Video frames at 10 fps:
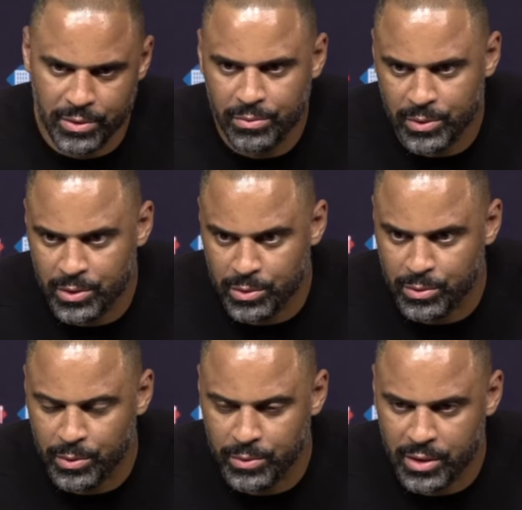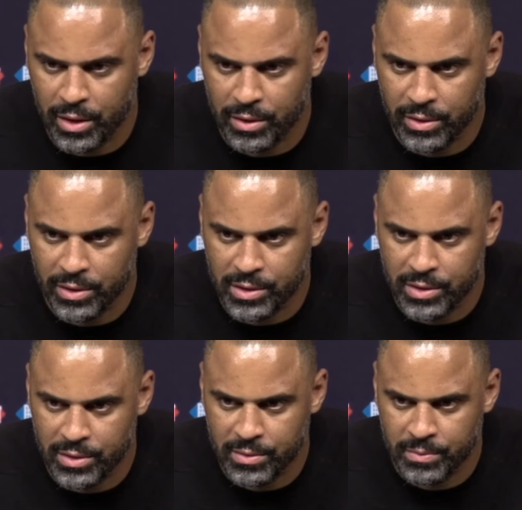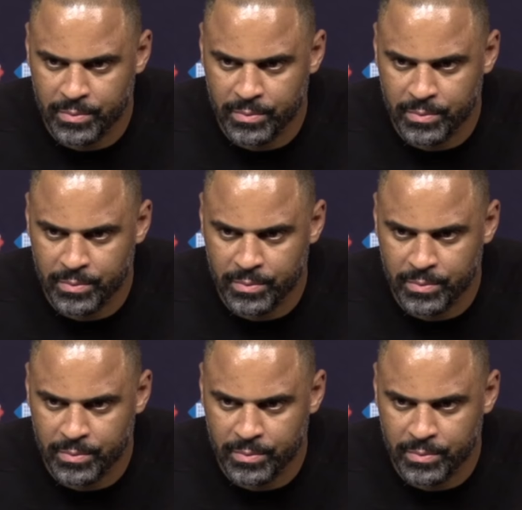which is what we saw early in the season.